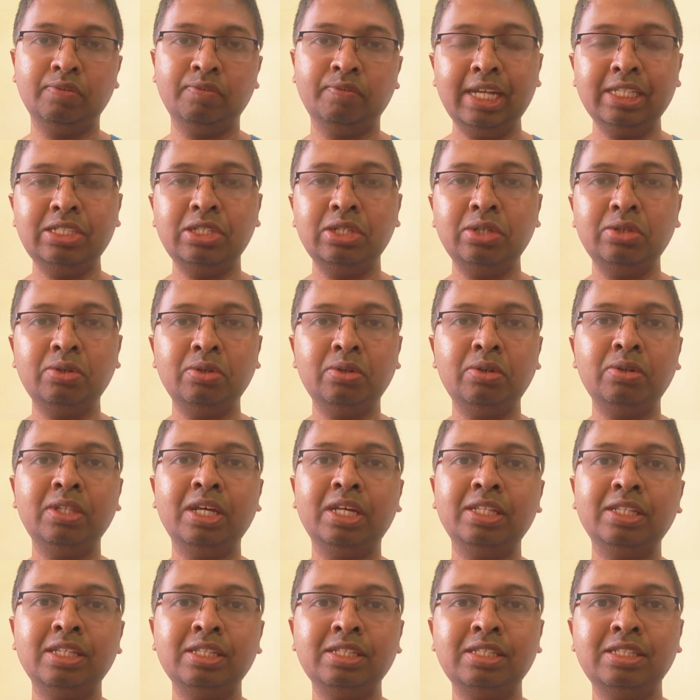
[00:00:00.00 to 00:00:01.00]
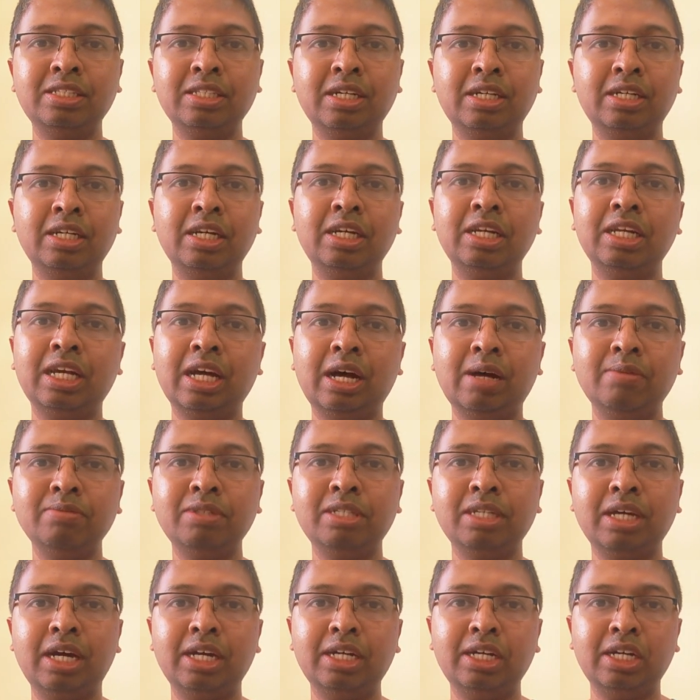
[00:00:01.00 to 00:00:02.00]
As you know that this journal
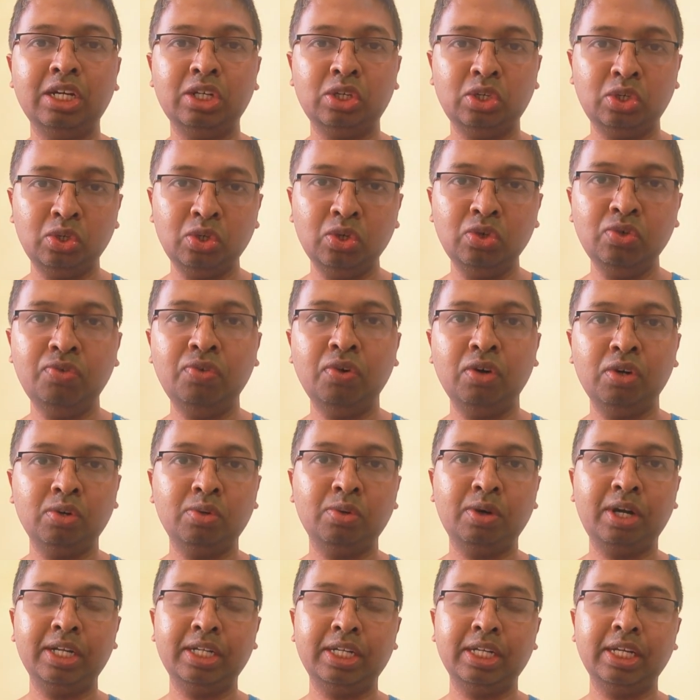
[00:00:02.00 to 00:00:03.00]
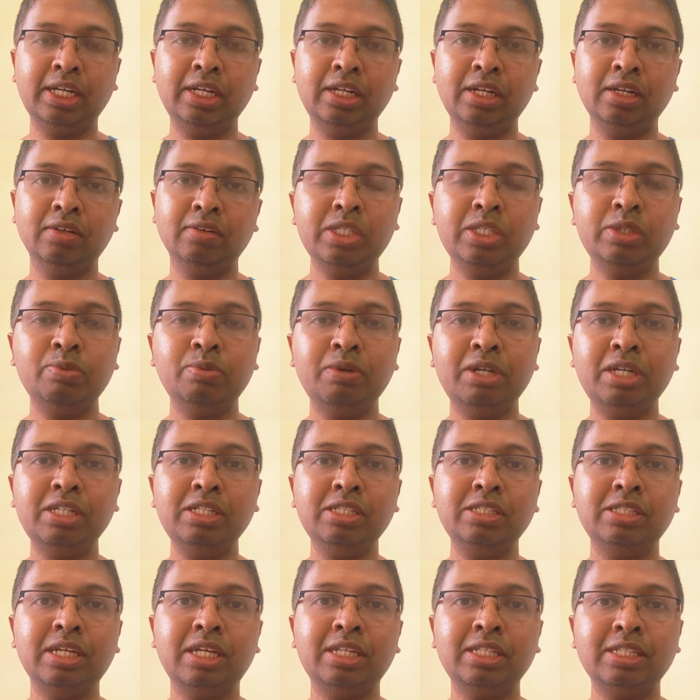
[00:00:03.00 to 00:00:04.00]
comes under Q4 quartile, which
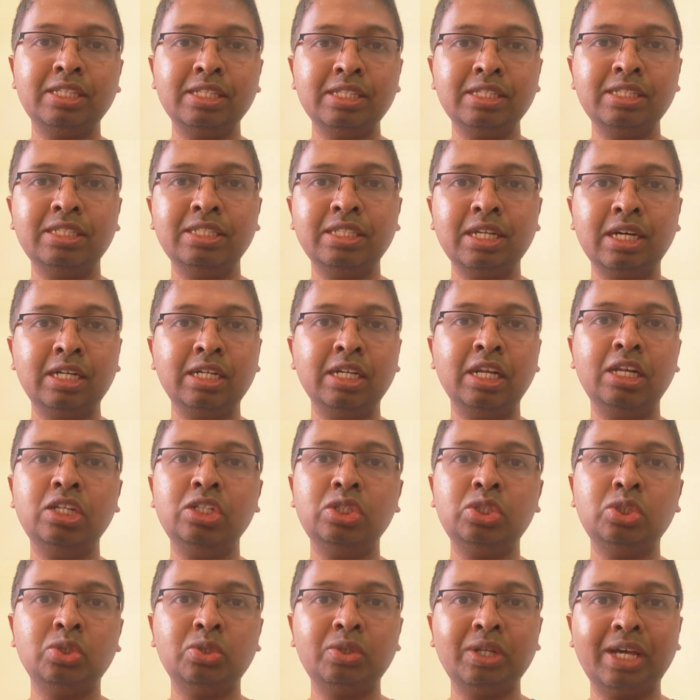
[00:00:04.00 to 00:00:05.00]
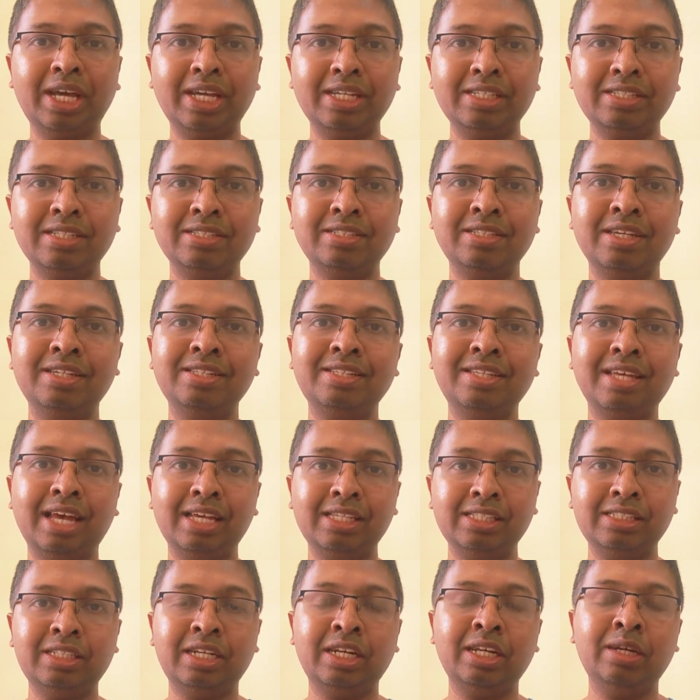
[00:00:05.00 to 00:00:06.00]
means that this journal should exercise
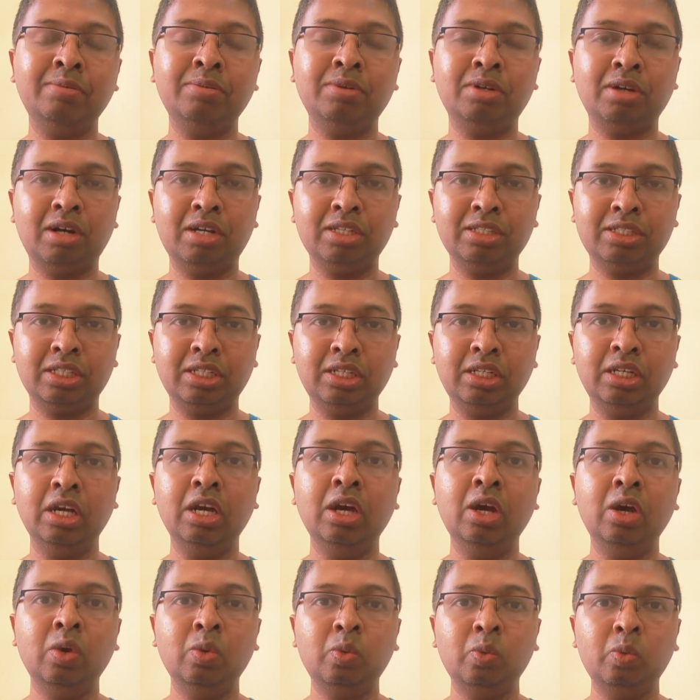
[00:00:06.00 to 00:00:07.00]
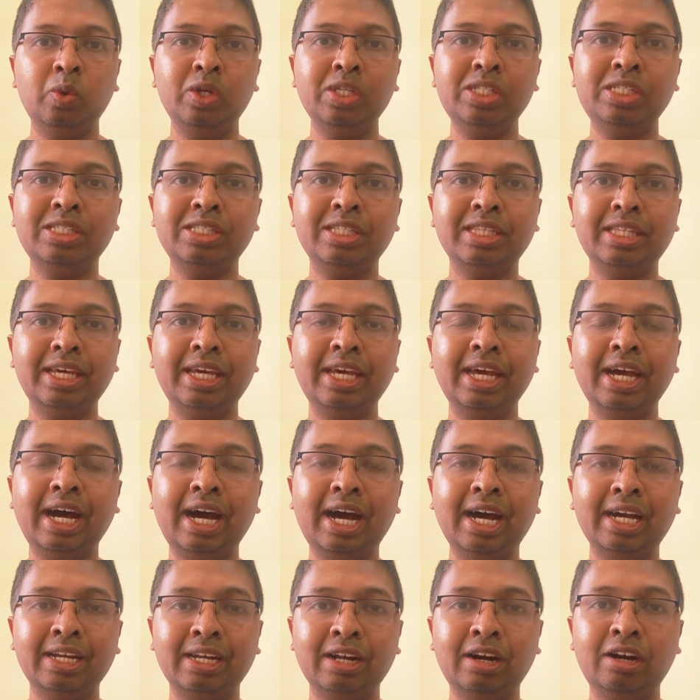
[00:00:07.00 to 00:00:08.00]
extreme caution, which they
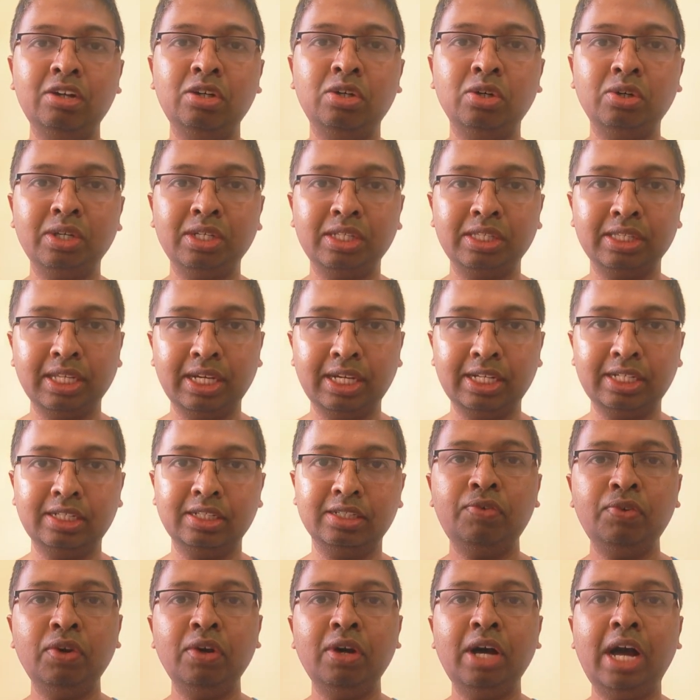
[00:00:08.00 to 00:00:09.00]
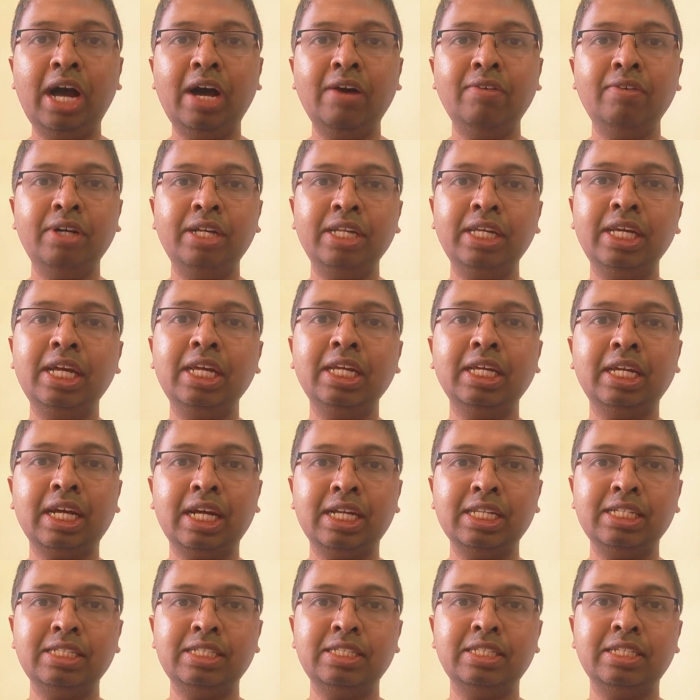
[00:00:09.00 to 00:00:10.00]
are not doing that. If you have real
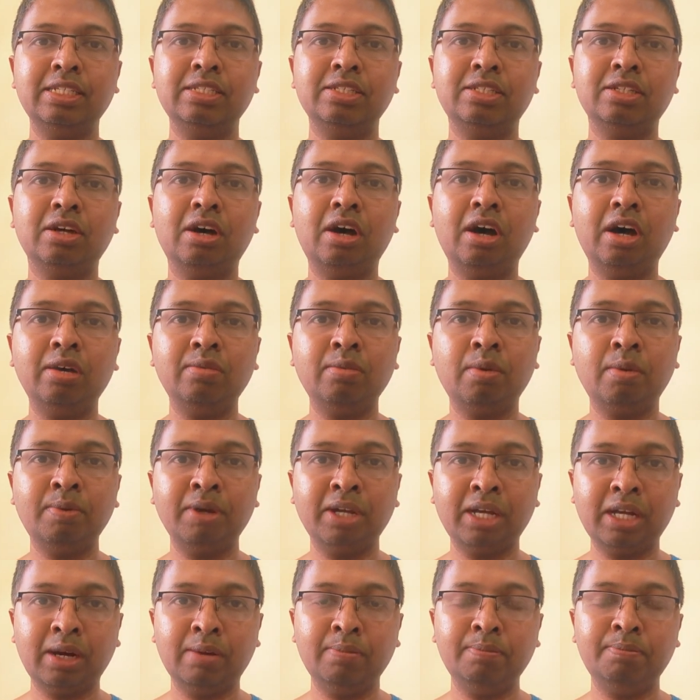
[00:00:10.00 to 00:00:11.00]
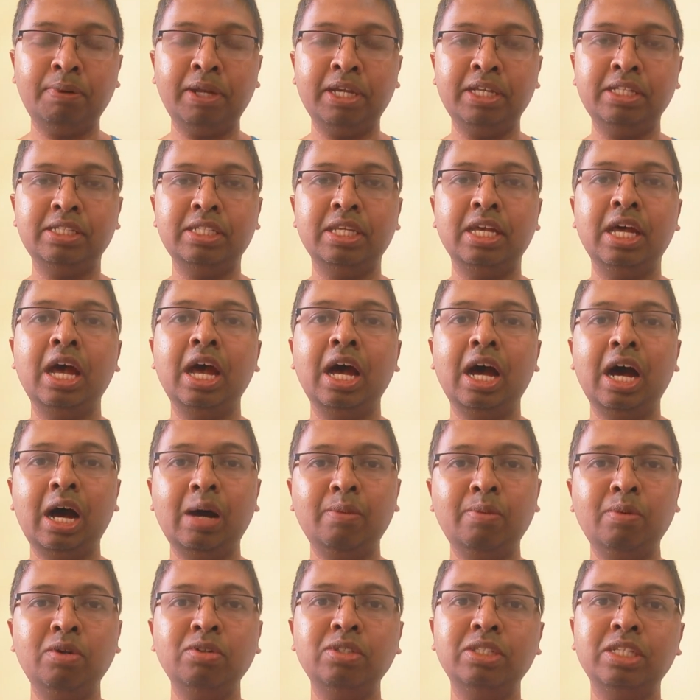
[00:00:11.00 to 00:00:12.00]
concerns or maybe complaints
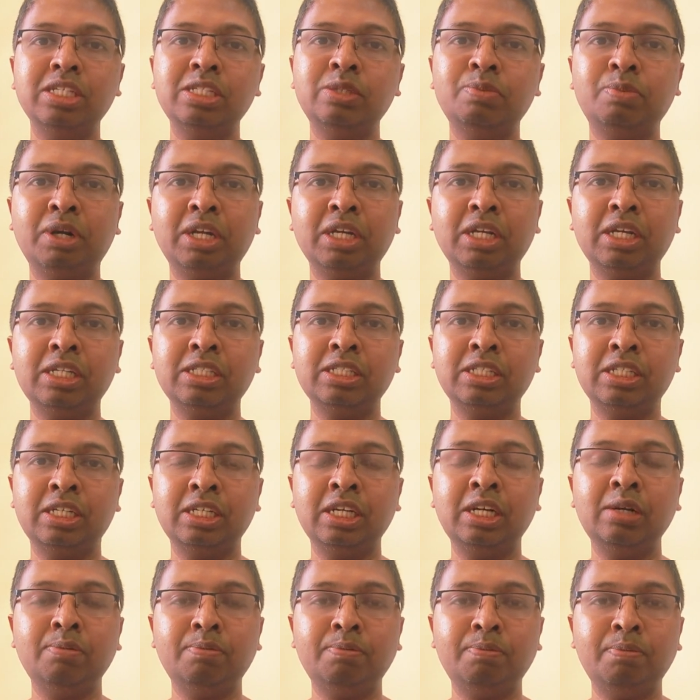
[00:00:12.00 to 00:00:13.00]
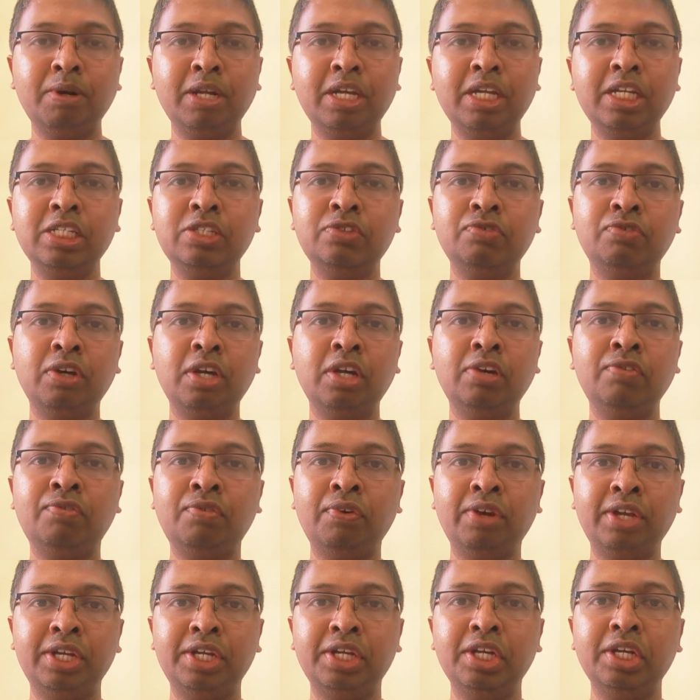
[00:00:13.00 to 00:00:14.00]
about this particular journal, please feel
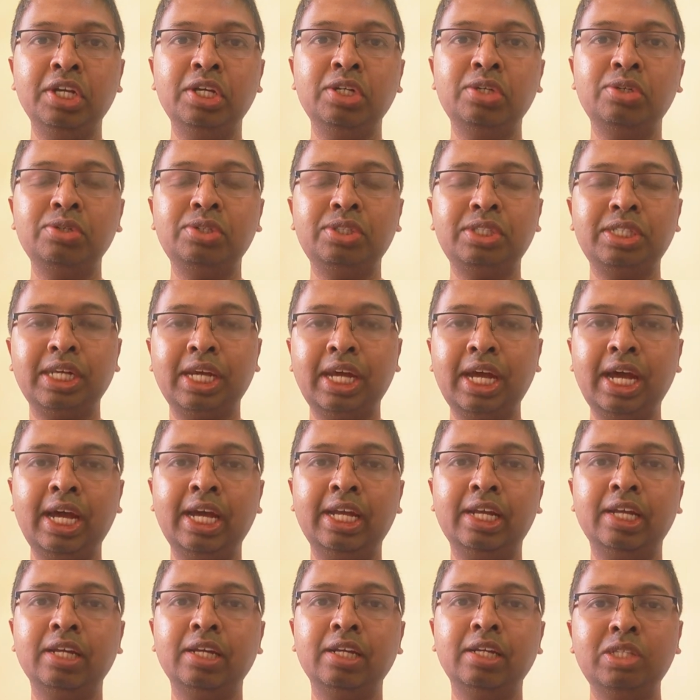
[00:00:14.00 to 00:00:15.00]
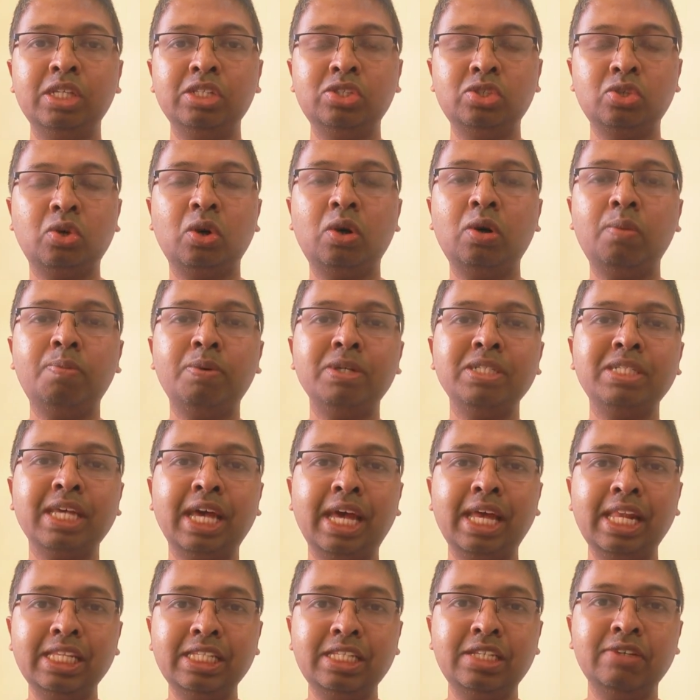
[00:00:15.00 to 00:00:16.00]
free to share with the Scopus
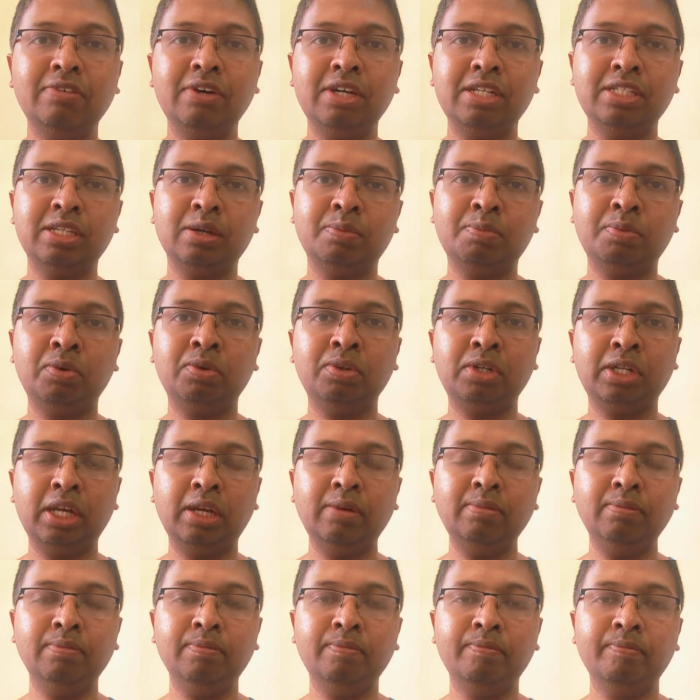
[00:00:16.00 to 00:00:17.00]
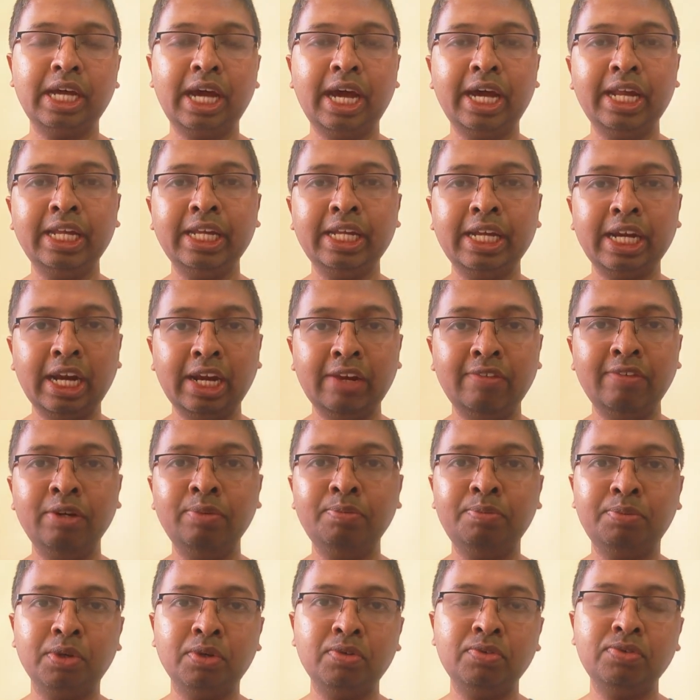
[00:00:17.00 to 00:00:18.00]
Elsevier support team, sharing
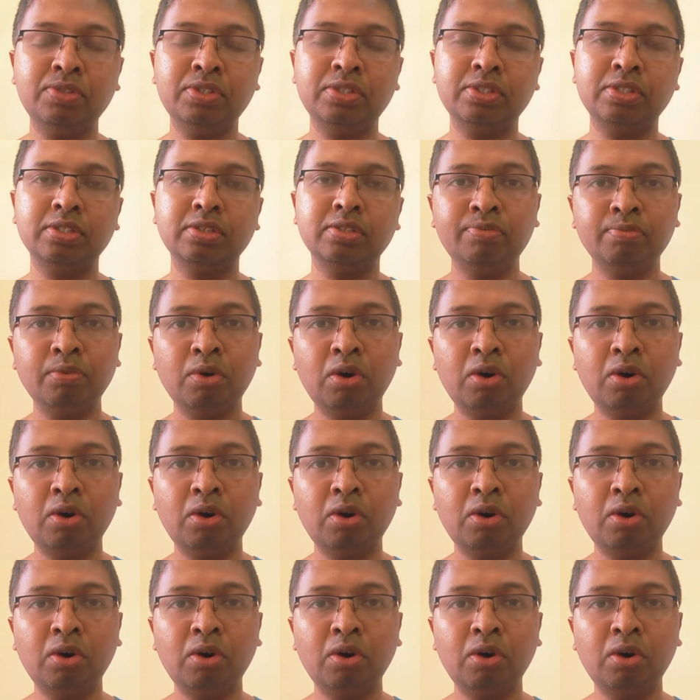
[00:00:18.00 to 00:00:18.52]
relevant proofs. If